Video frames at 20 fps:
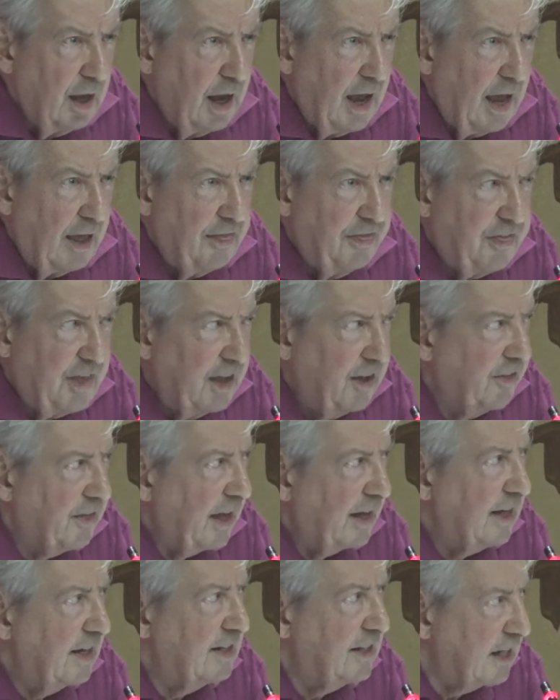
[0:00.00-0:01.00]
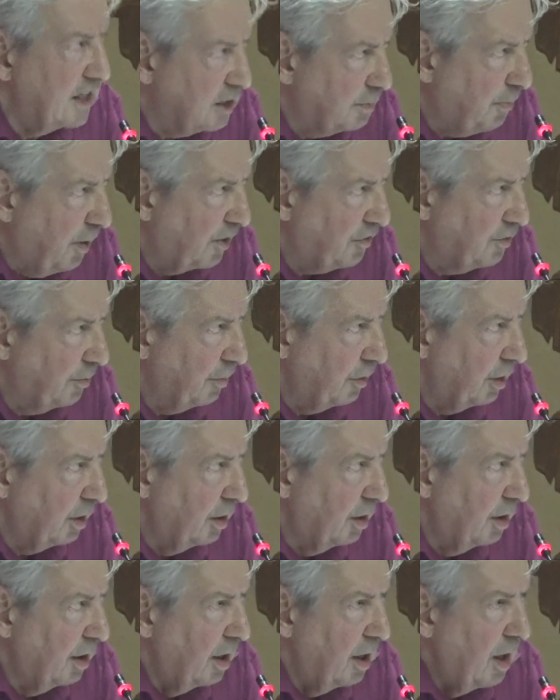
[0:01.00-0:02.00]
and think that it is possible,
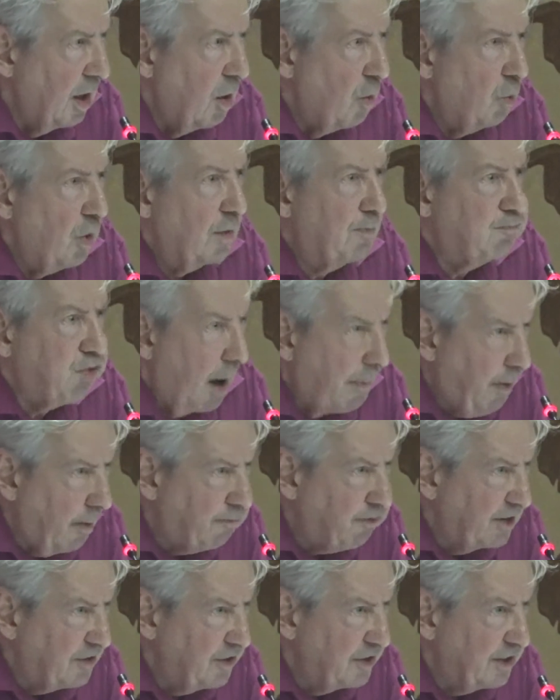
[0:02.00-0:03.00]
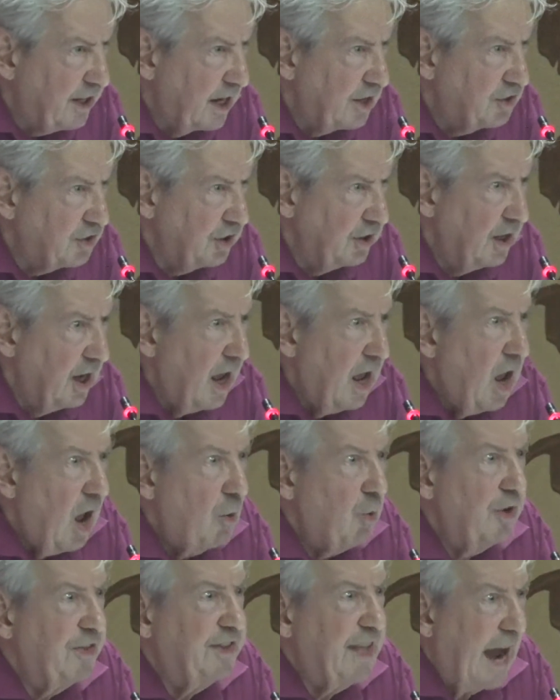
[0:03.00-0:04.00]
with proper presentation,
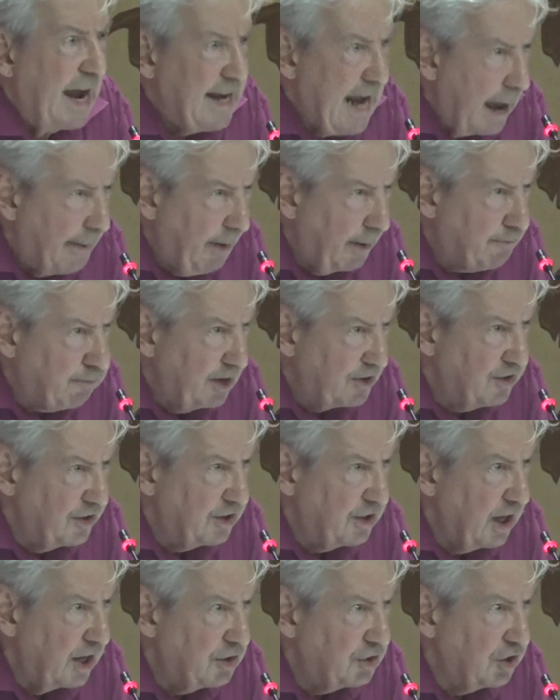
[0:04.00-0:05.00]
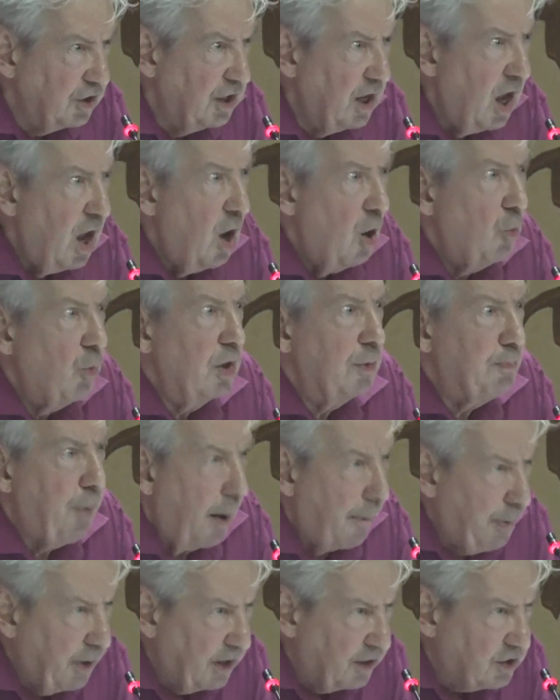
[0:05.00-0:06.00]
with dynamic presentation, with
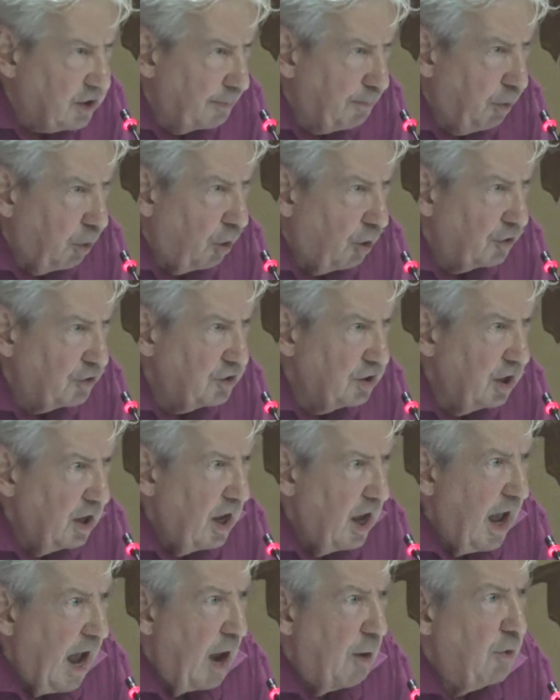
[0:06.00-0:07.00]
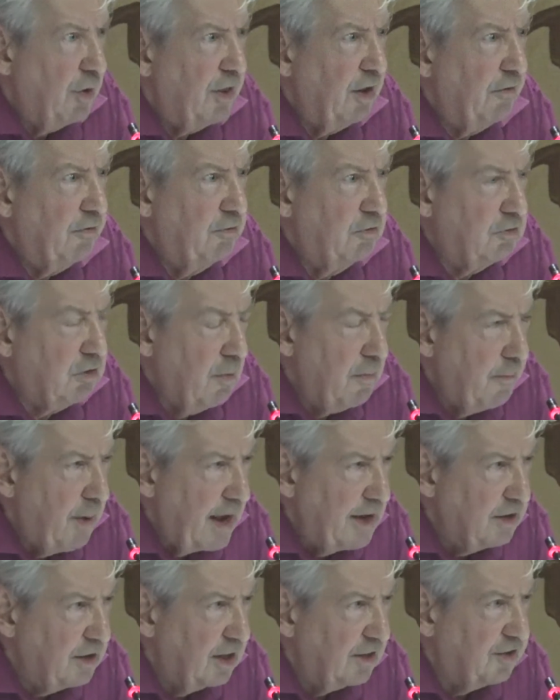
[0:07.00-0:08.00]
popular support, and with a
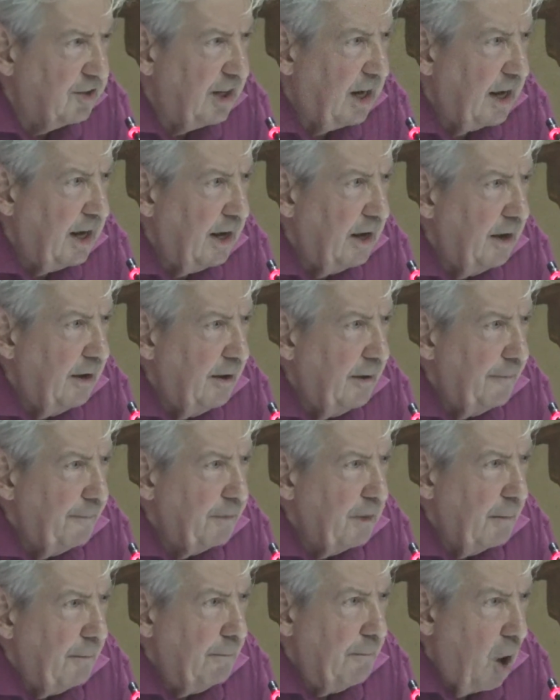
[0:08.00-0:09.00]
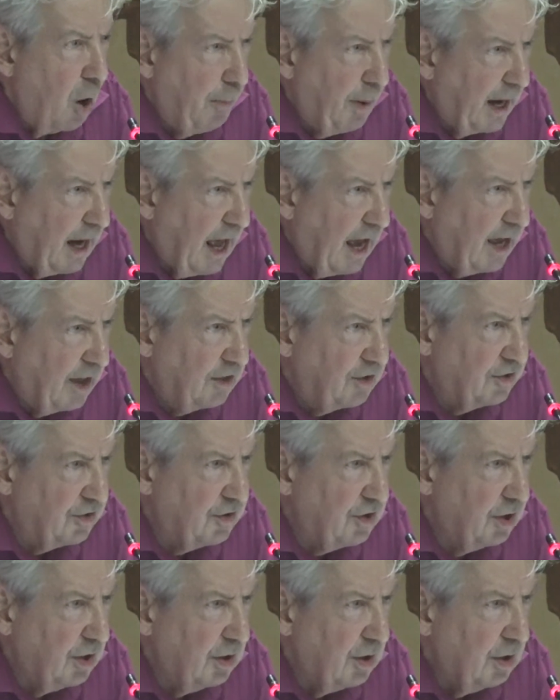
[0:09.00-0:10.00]
tremendously mobilized